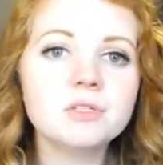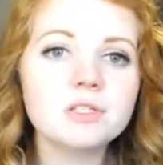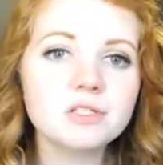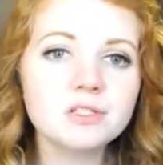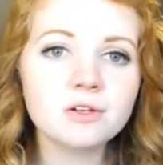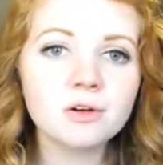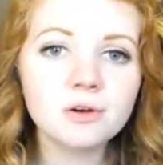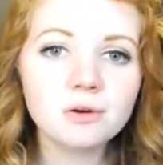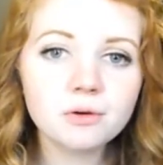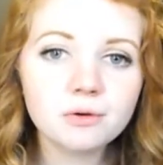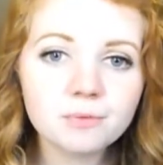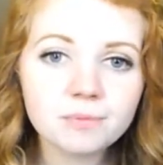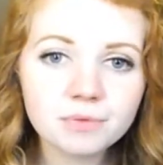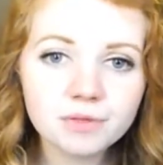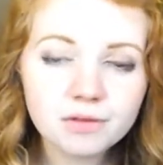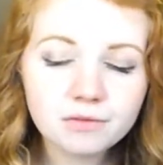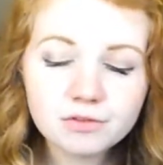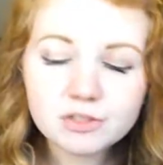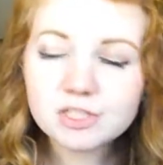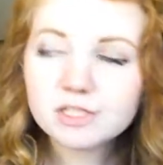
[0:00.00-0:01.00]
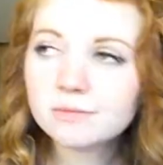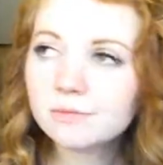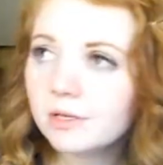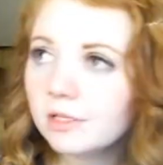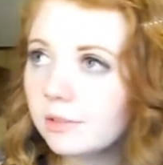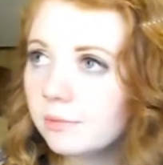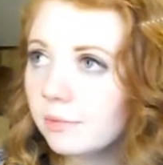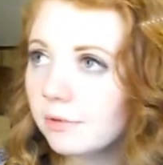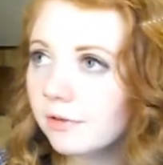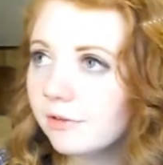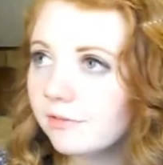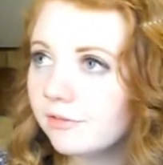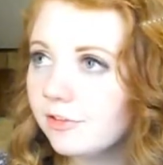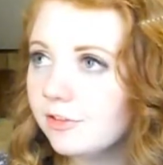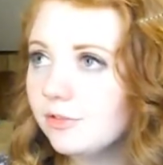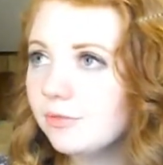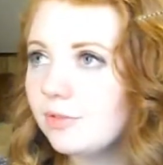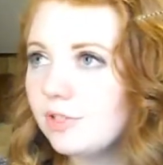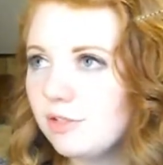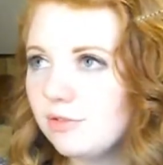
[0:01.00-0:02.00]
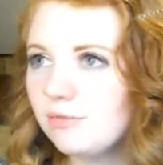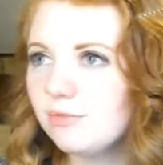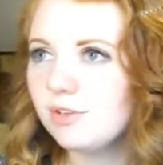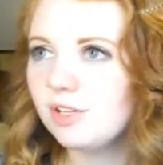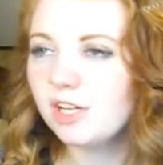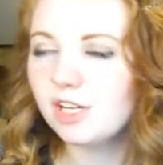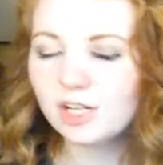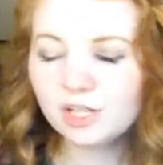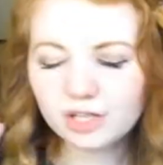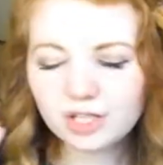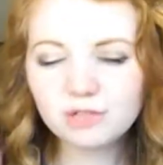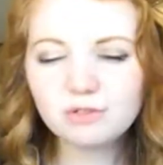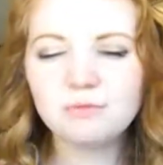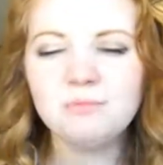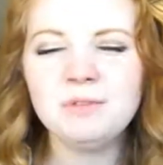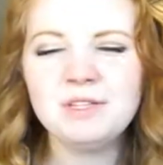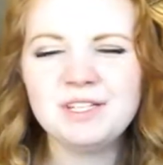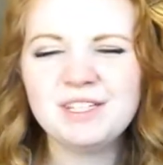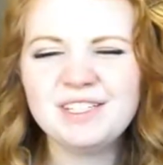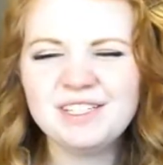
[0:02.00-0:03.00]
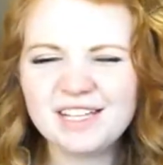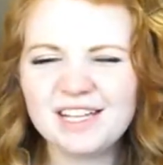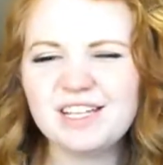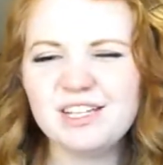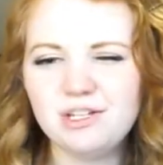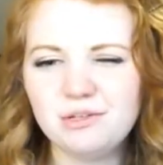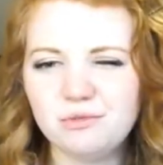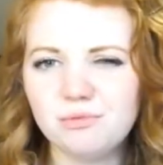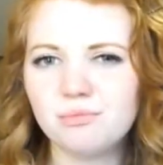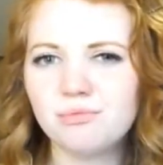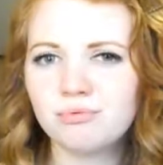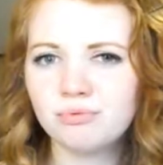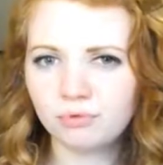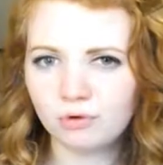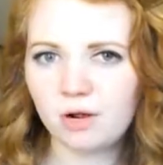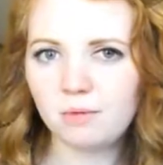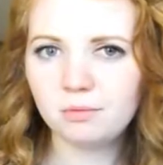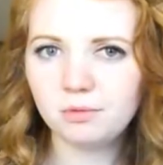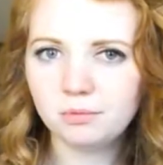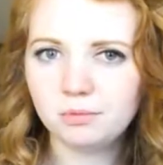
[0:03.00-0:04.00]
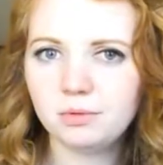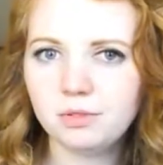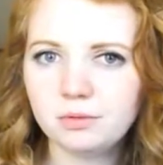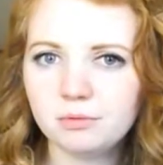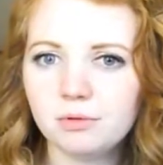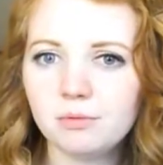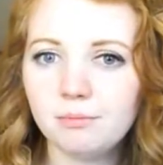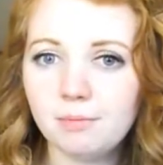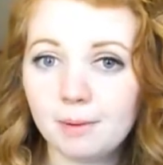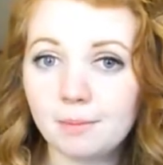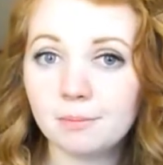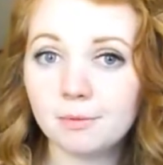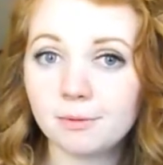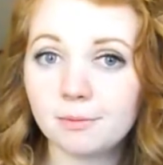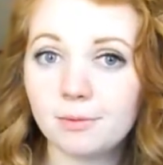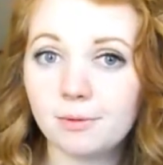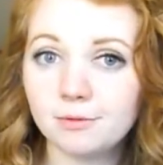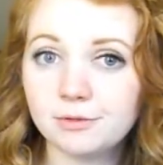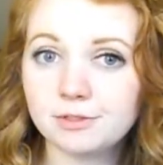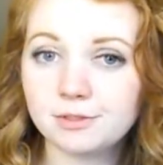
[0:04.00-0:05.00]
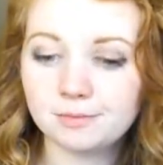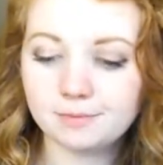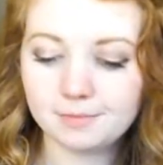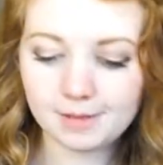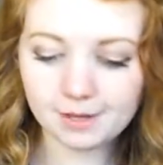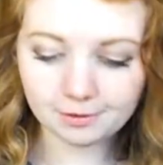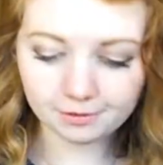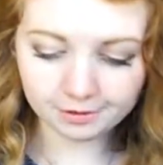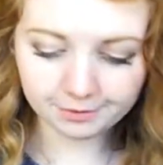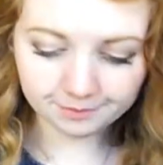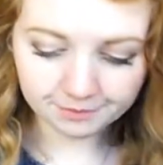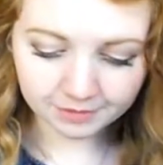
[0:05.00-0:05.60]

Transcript: So if you smell a perfume and this would be the scent you would probably remember most about it.